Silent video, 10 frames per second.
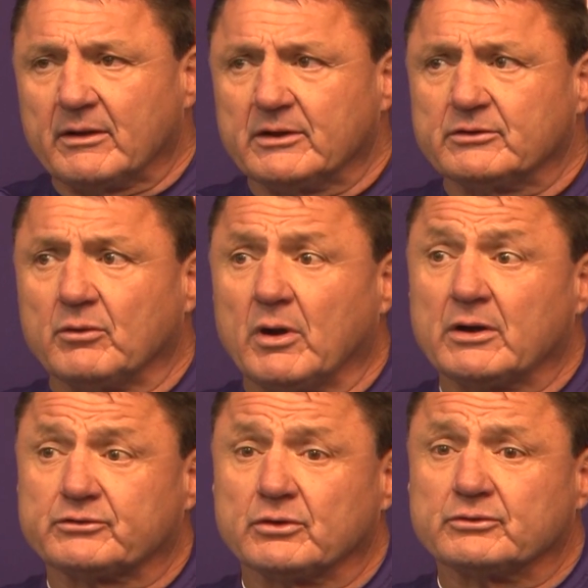It
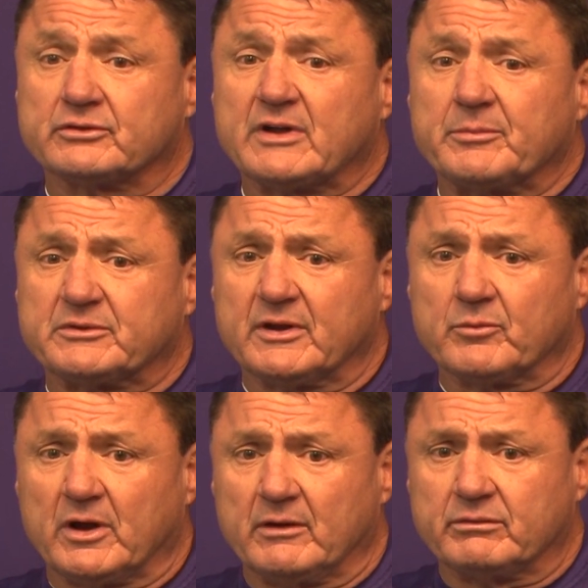shows the type of
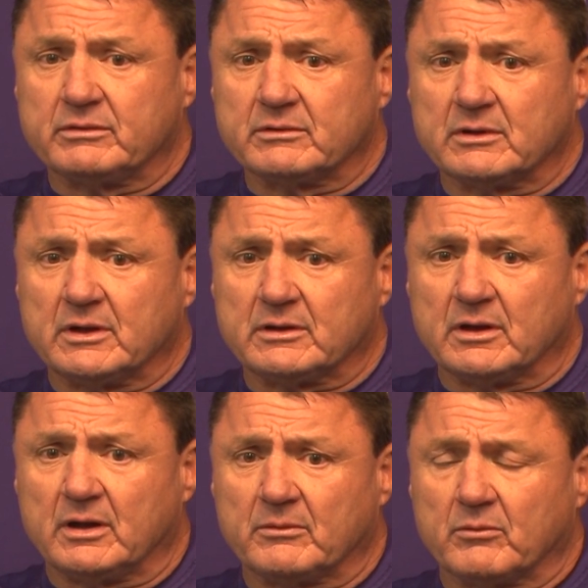team we
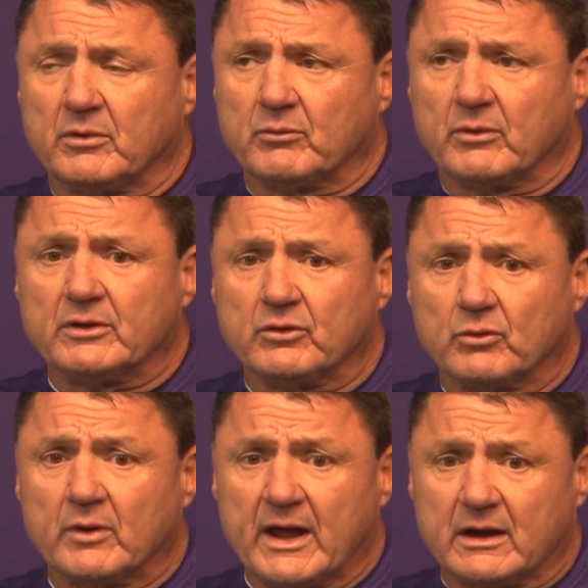have. And we
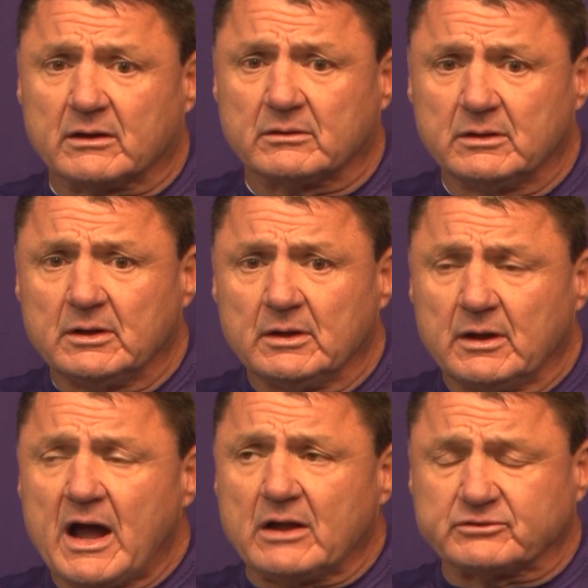knew we had an
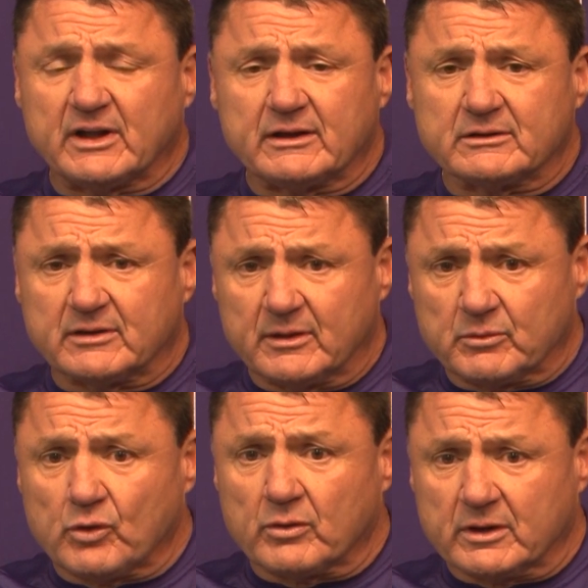outstanding
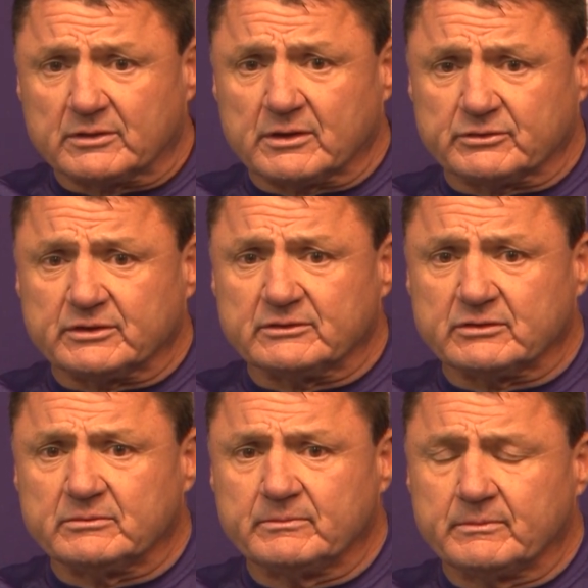team going into the
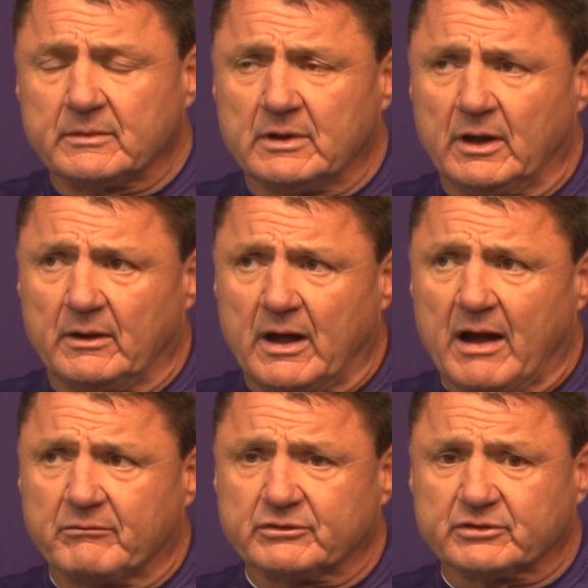season.
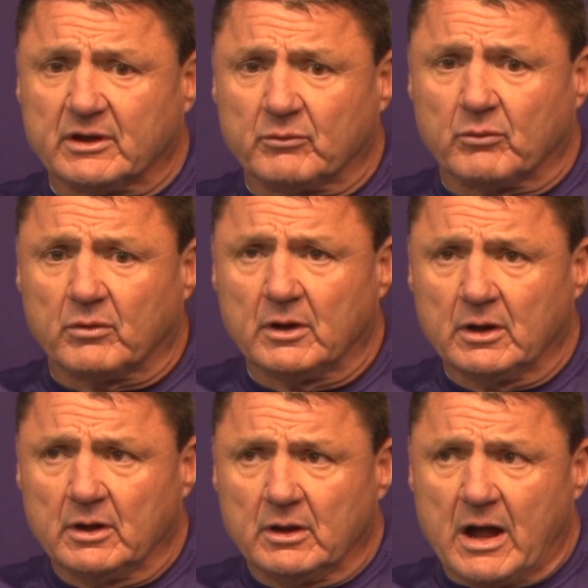Obviously,
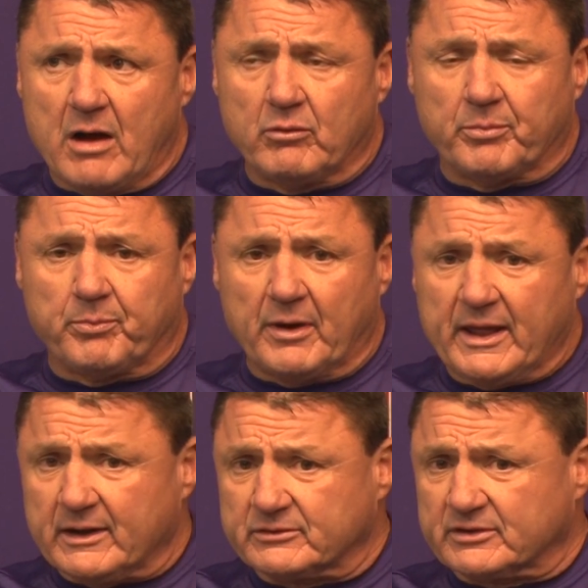our
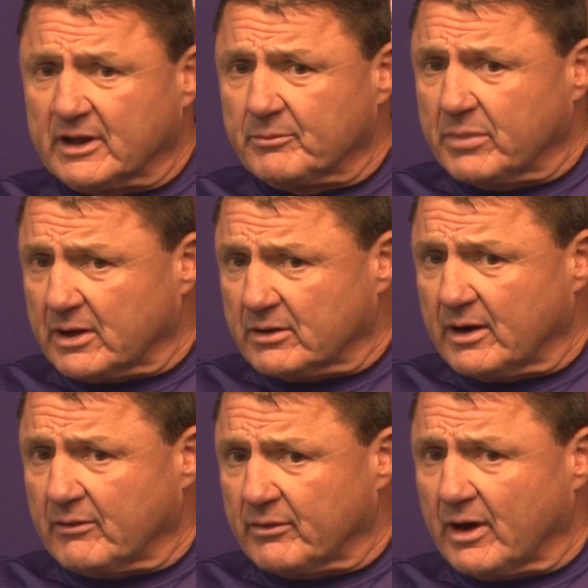plan is to get
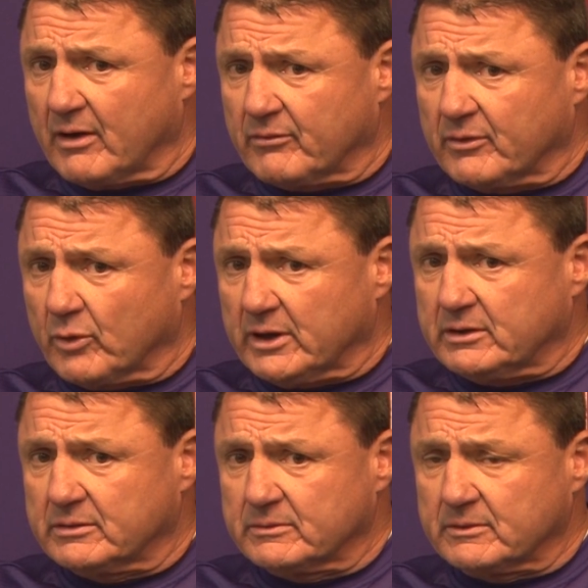better every
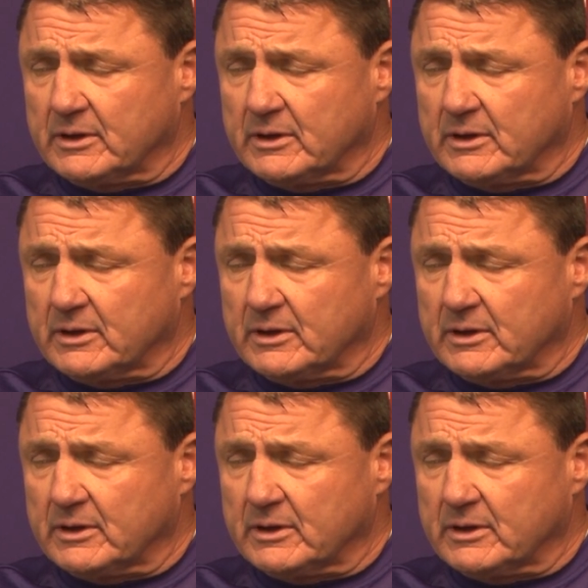week.